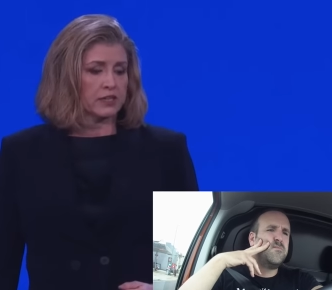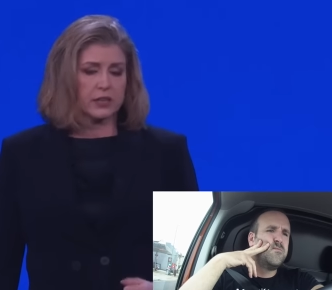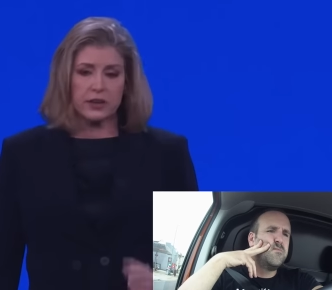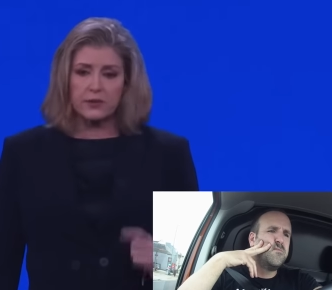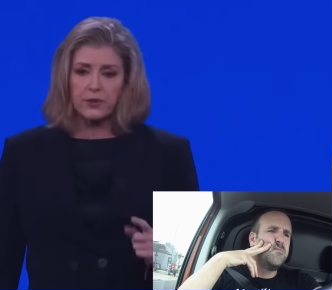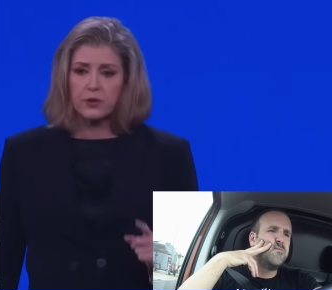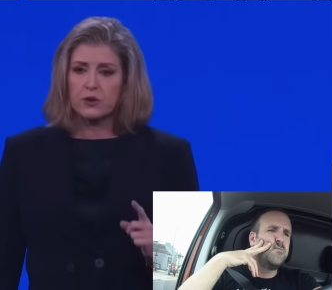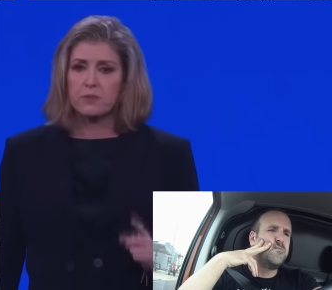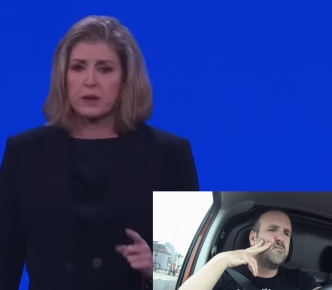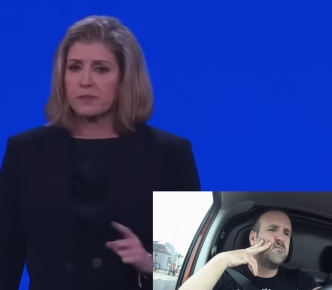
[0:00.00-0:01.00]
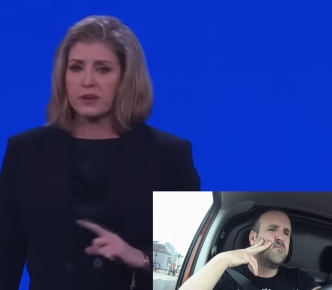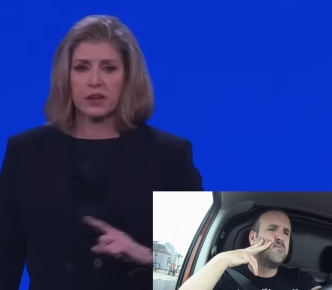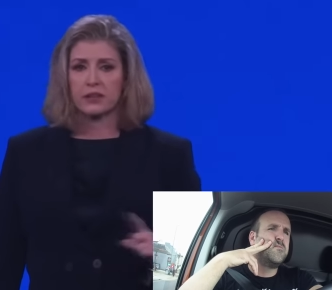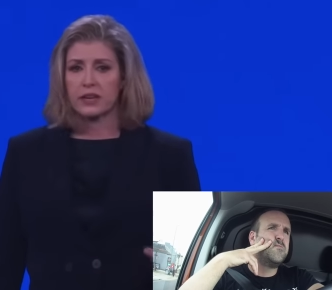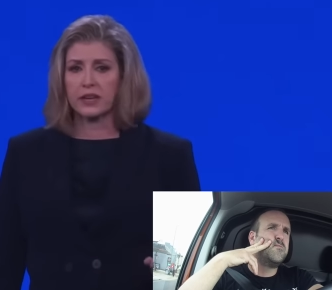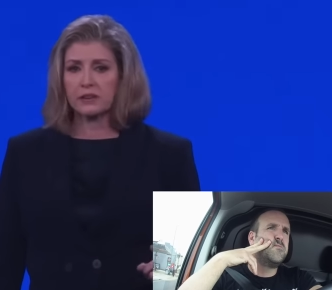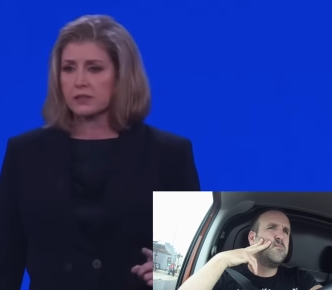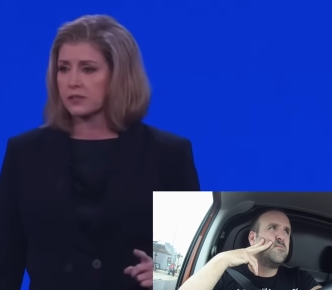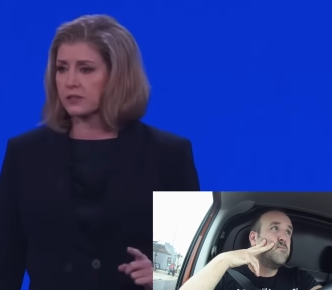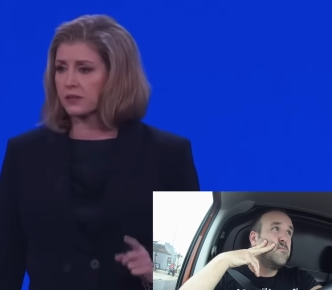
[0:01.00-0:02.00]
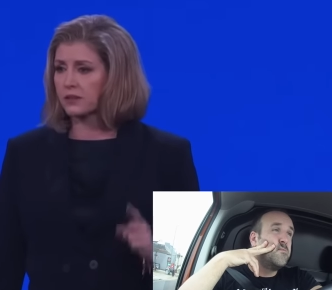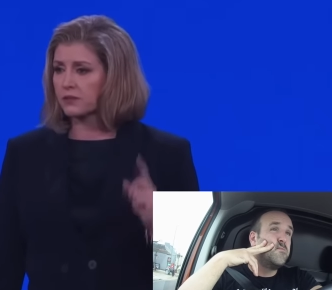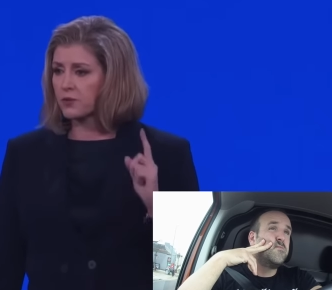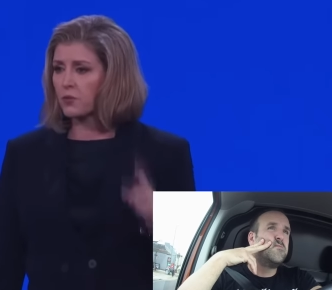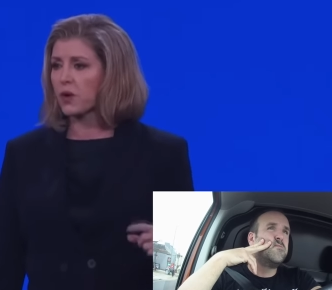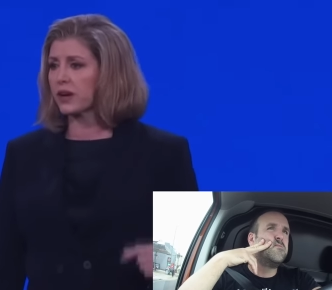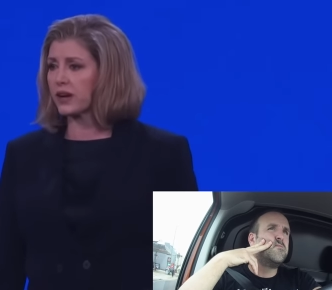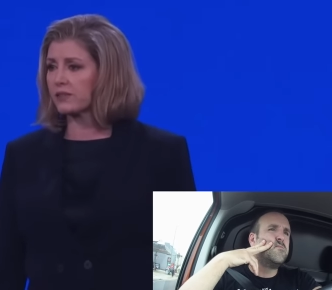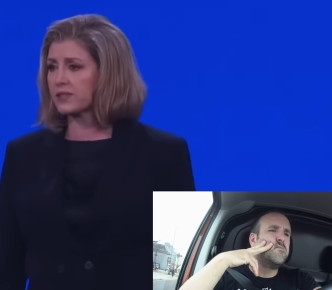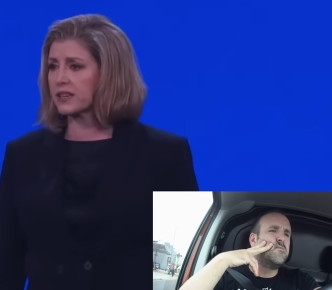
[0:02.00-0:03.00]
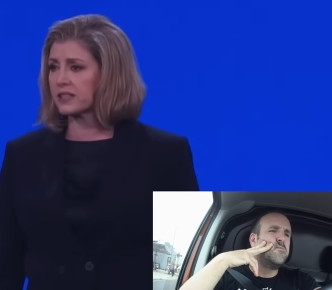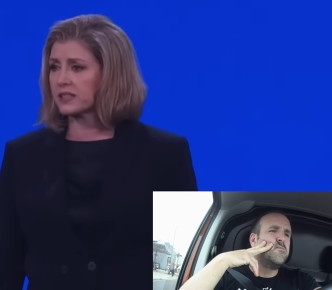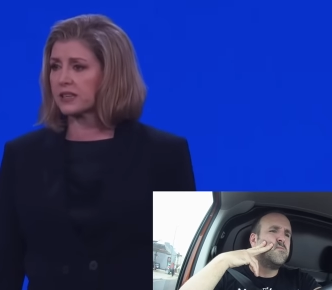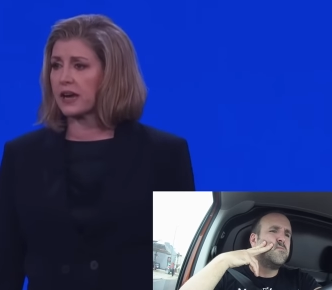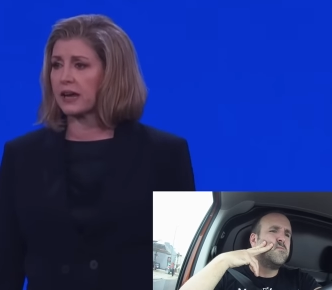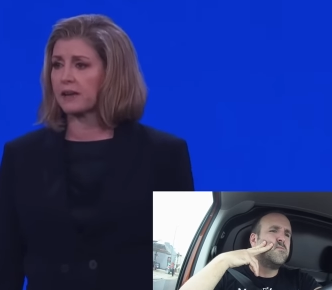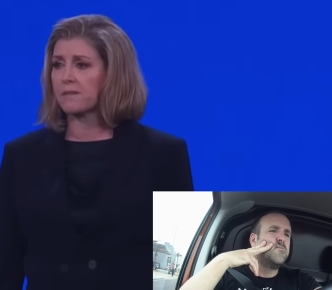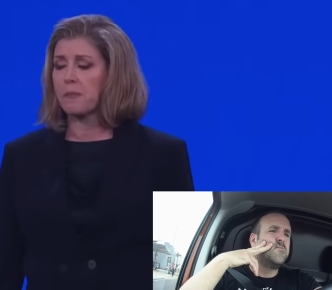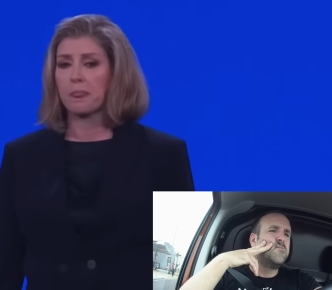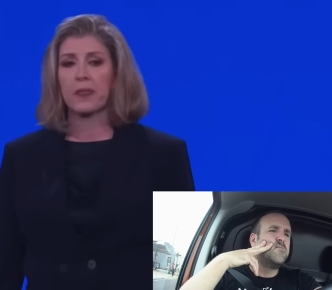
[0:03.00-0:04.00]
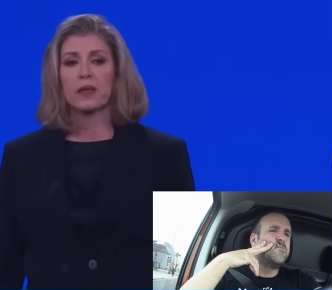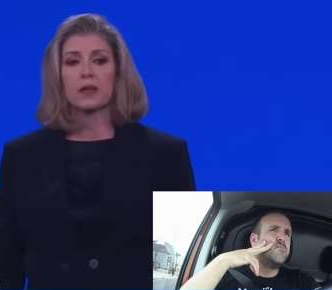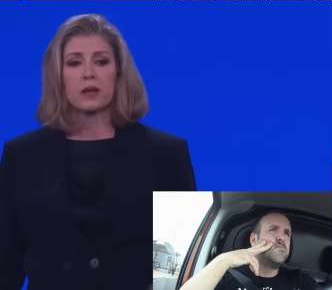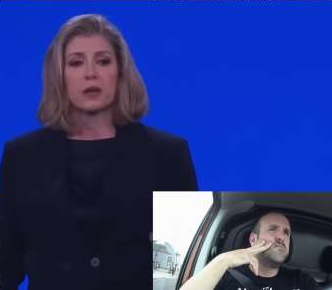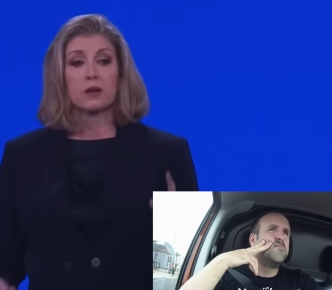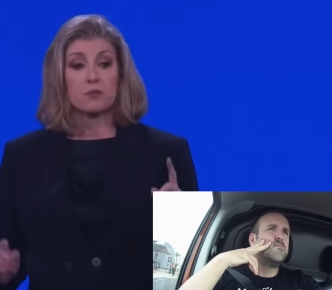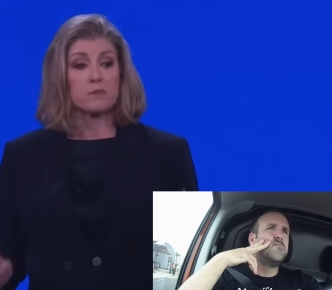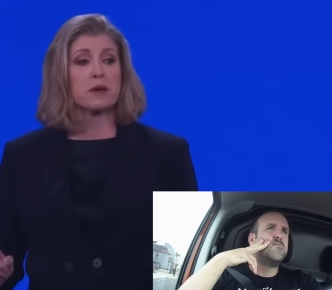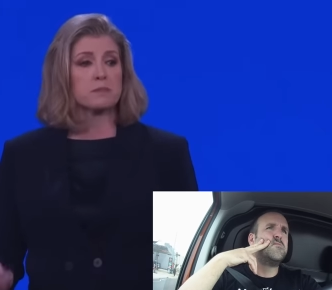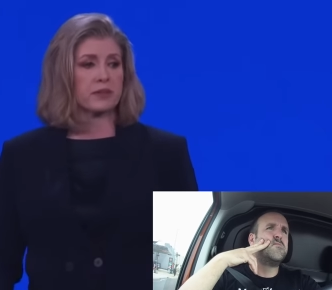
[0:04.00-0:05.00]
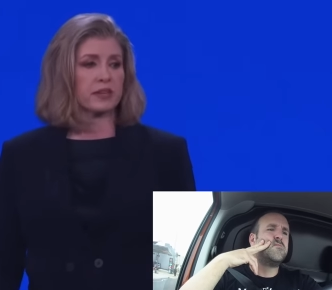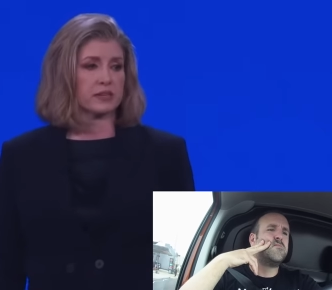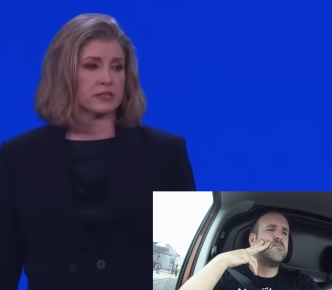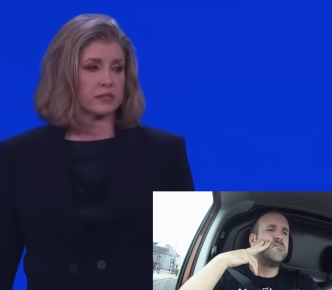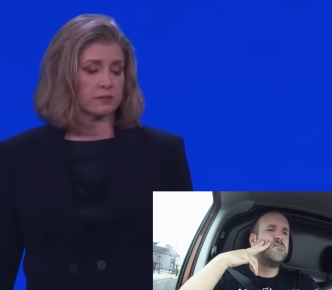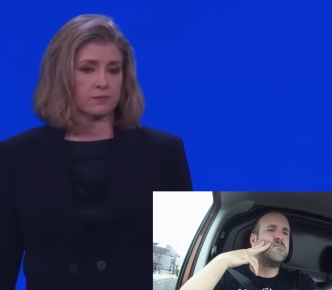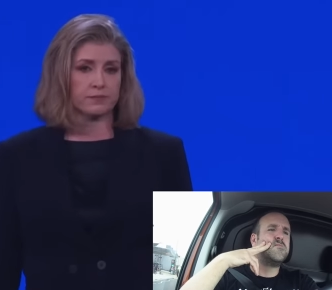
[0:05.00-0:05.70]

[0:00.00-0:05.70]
Speaker 1: So if you remember nothing else from what I have said today, remember this.